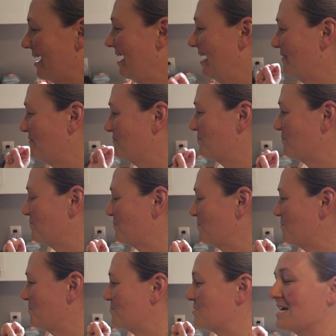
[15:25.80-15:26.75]
have
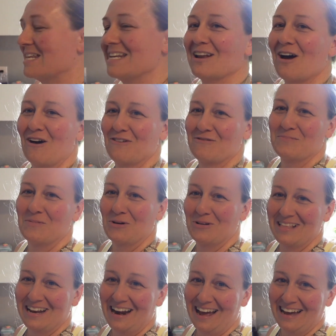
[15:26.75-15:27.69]
bitten off
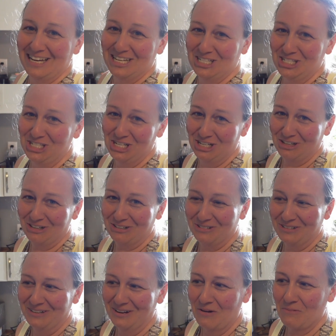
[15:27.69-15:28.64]
more than I can chew,
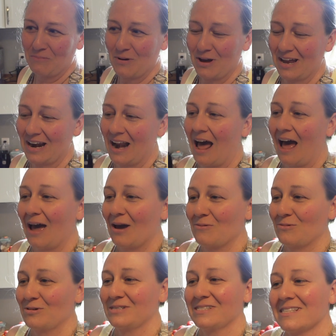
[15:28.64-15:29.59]
but I
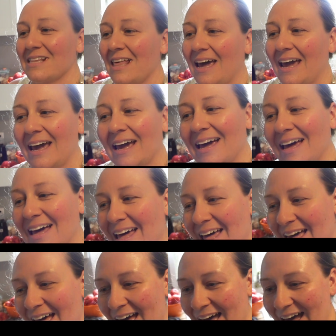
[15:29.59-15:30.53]
was like,
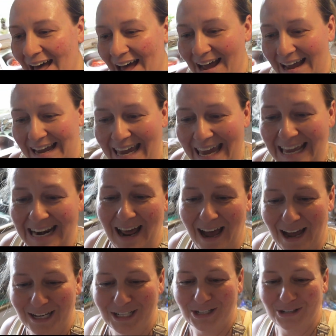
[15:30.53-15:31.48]
I
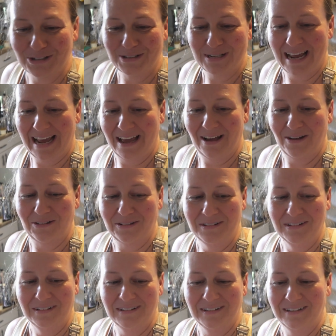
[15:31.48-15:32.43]
cannot turn down
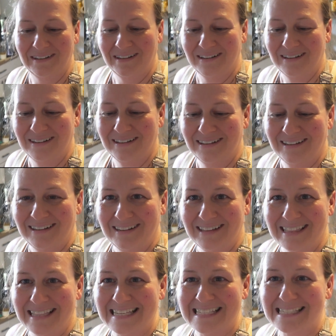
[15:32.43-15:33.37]

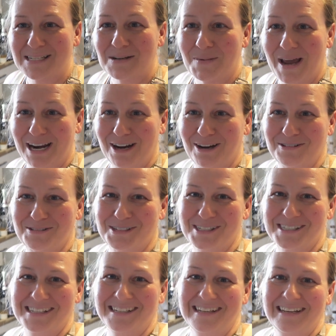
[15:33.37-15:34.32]
these
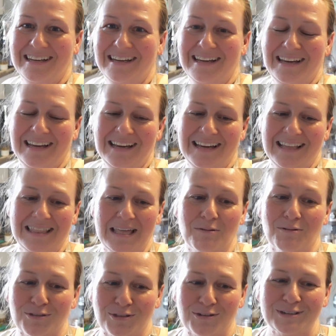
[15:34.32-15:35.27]
tomatoes. They
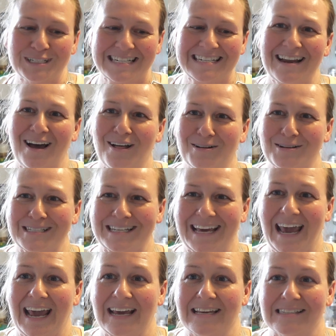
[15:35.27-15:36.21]
were $13 a
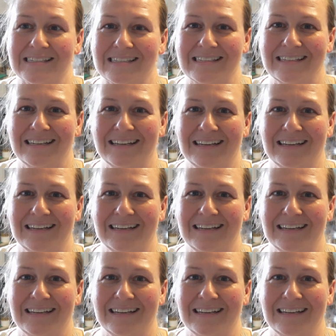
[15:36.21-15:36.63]
case.